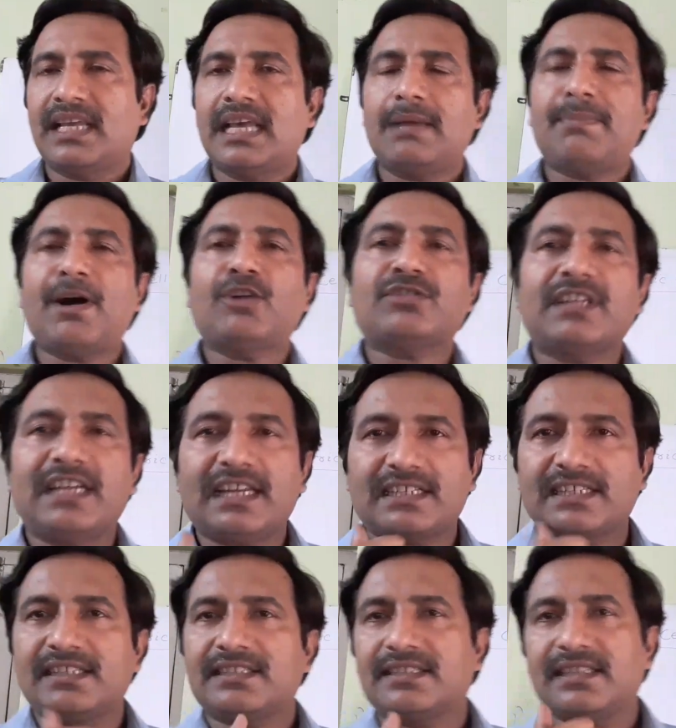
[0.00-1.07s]
about
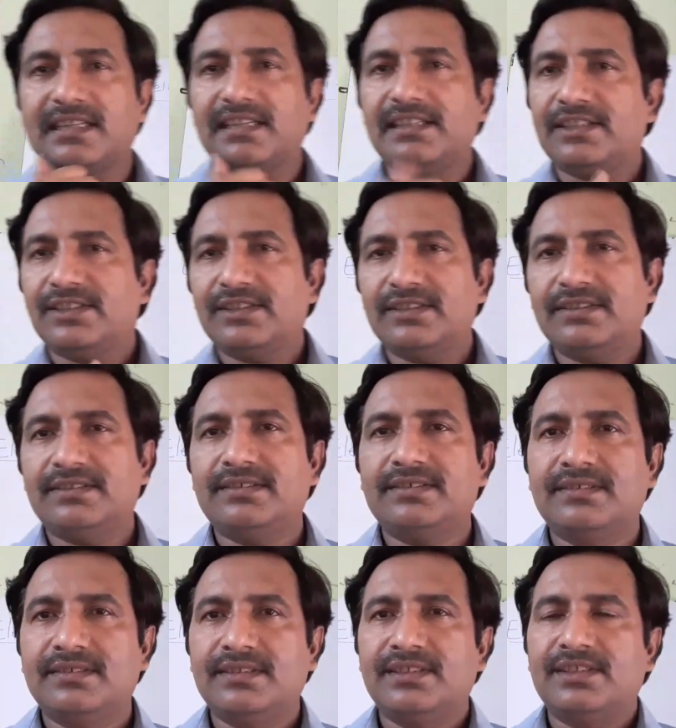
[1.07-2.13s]
electric cell.
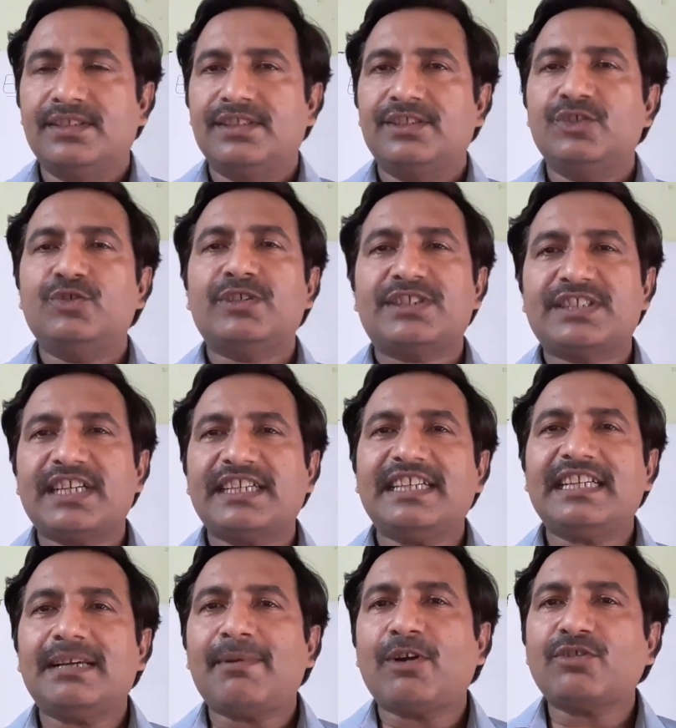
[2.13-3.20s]
You
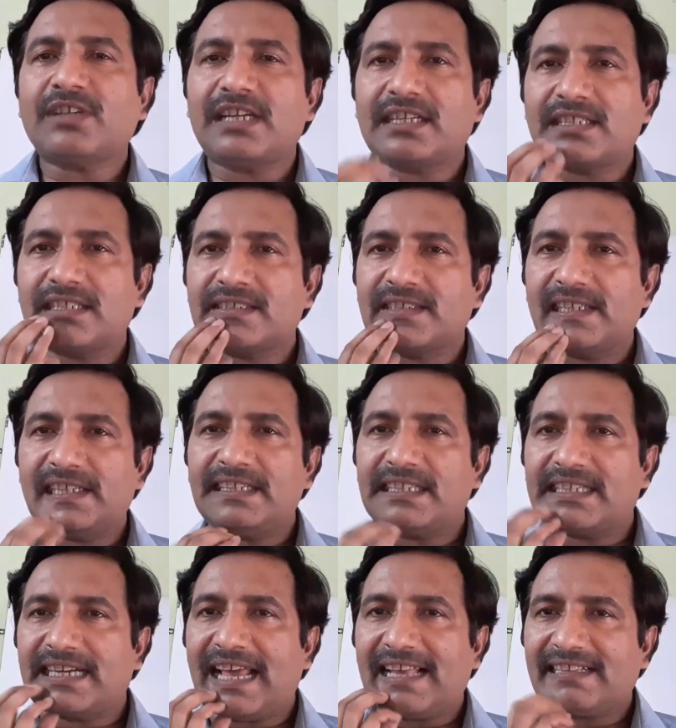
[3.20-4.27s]
studied about electric cell in
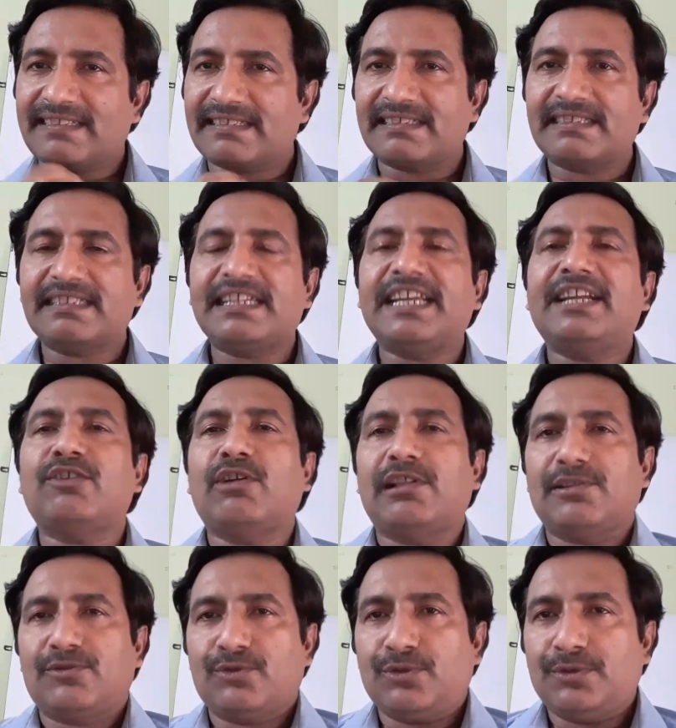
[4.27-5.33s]
class 10
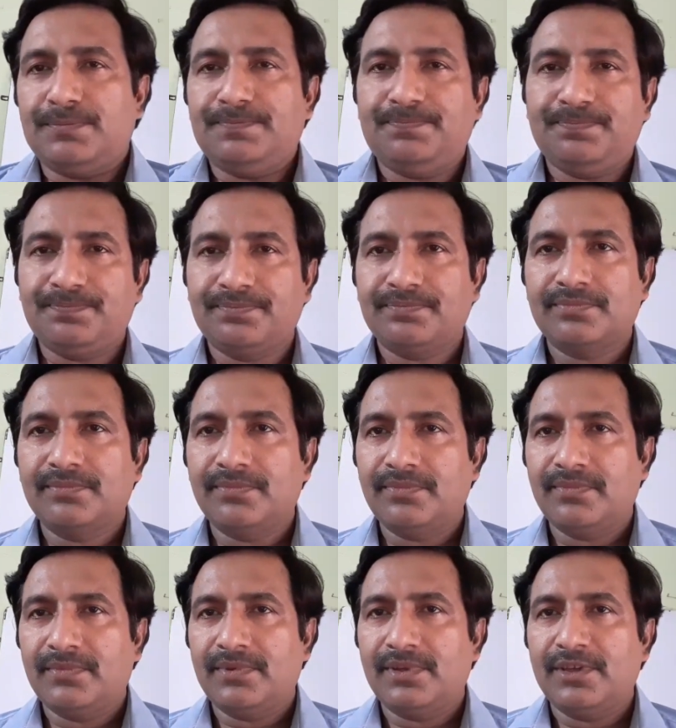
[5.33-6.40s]
also.
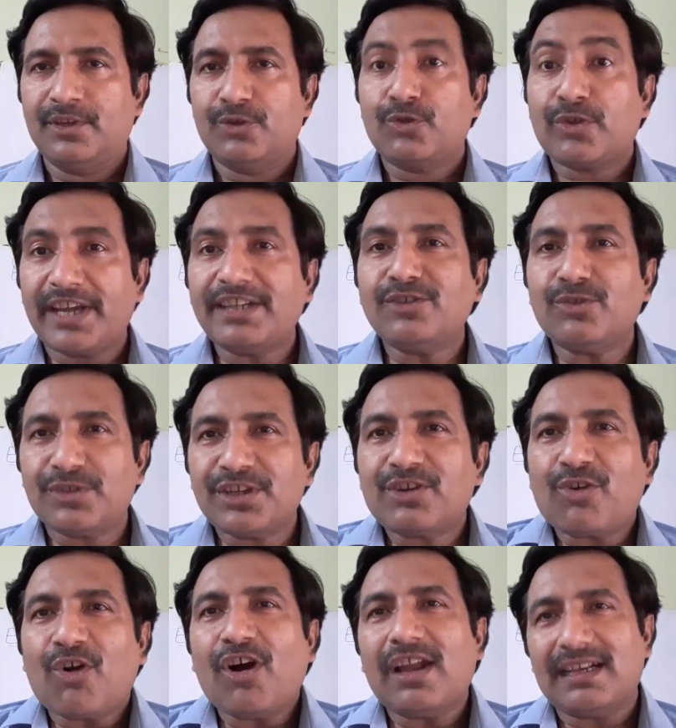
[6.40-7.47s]
So can you
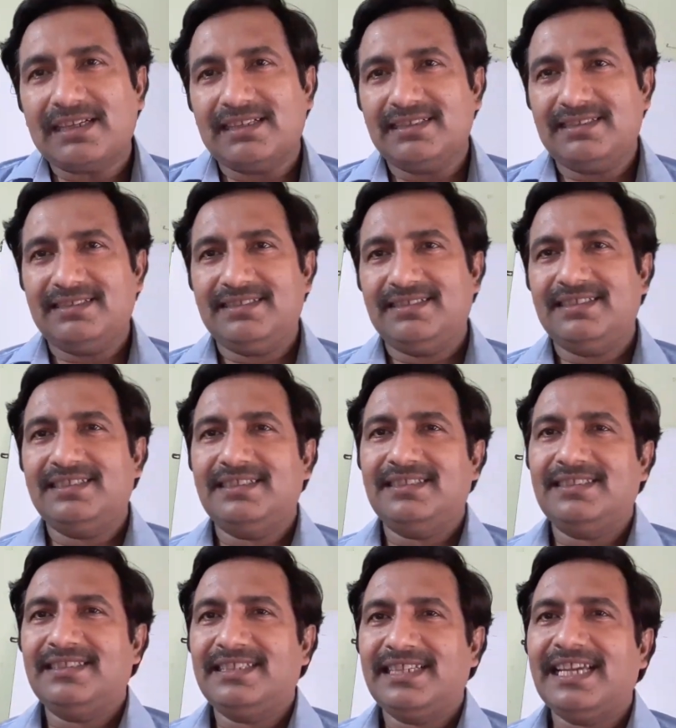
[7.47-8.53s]
recall
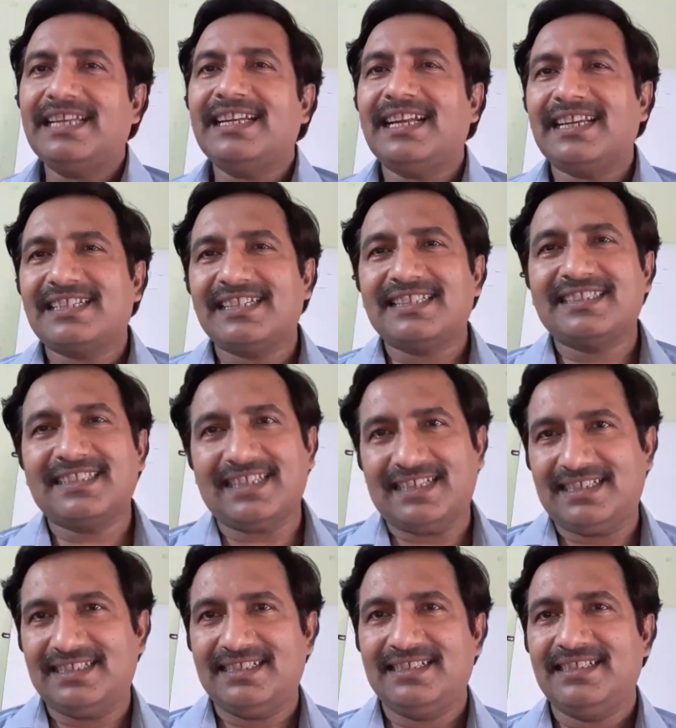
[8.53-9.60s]
an electric
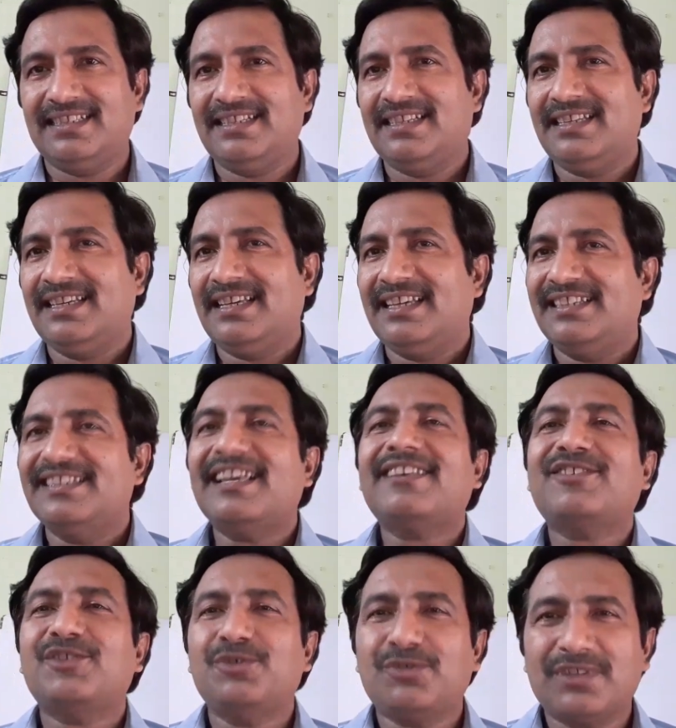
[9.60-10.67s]
cell?
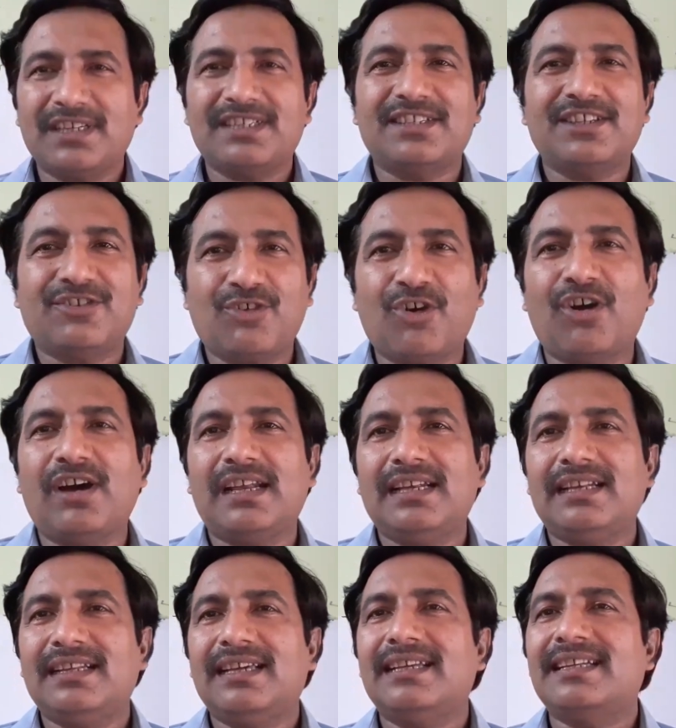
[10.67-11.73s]
Yes, you can
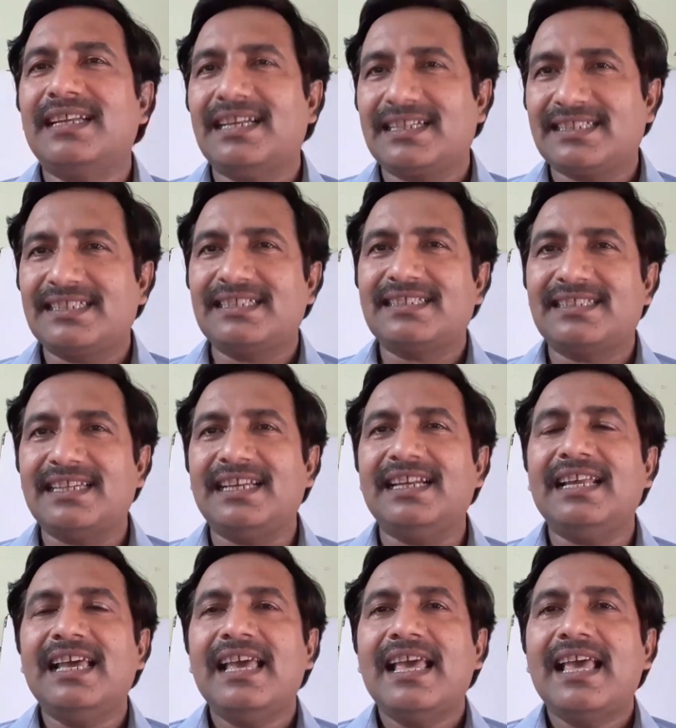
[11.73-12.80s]
recall an electric cell
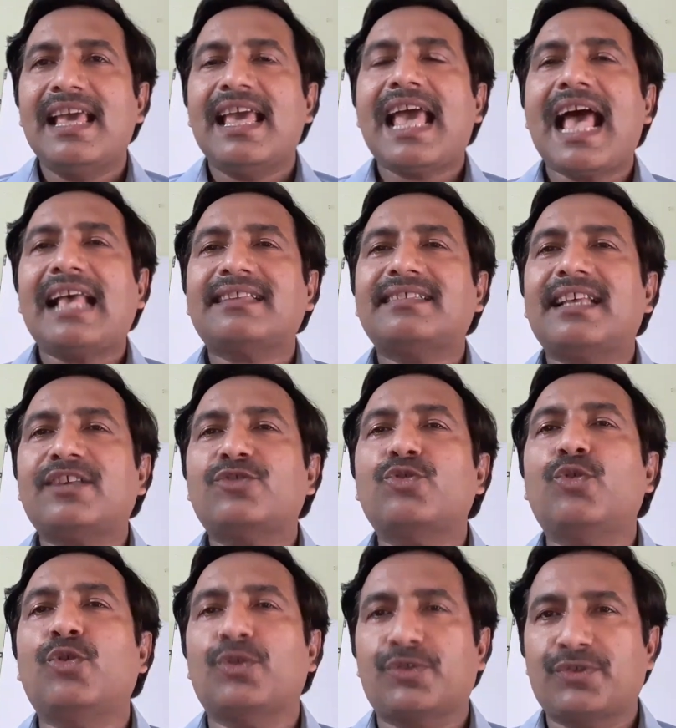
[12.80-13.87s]
as the
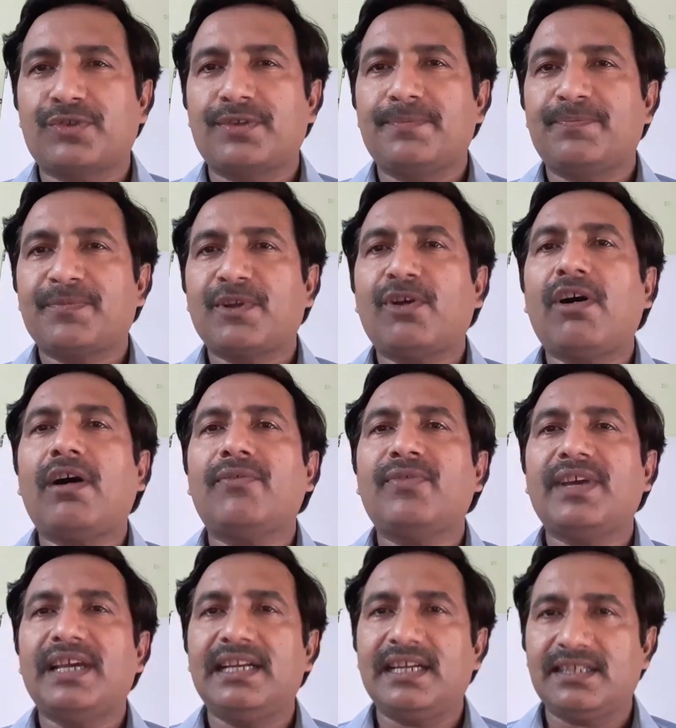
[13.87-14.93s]
source
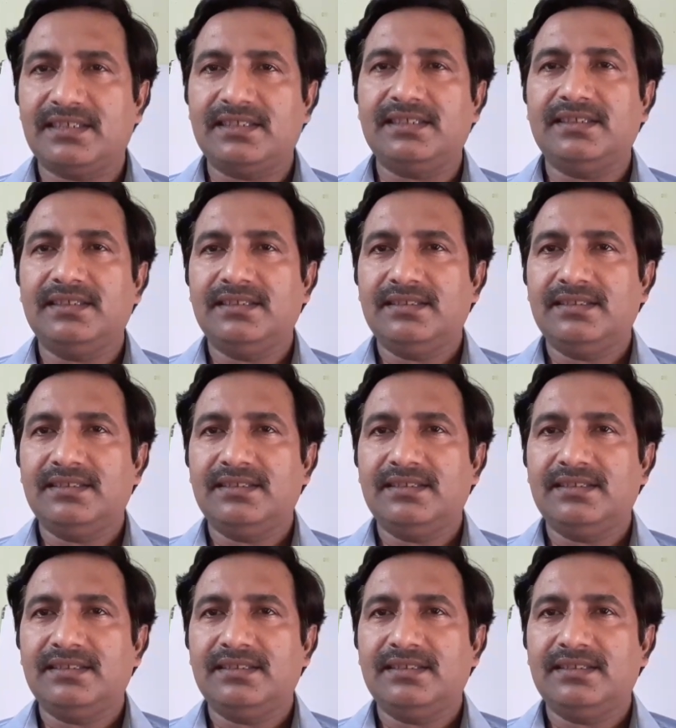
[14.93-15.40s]
of energy.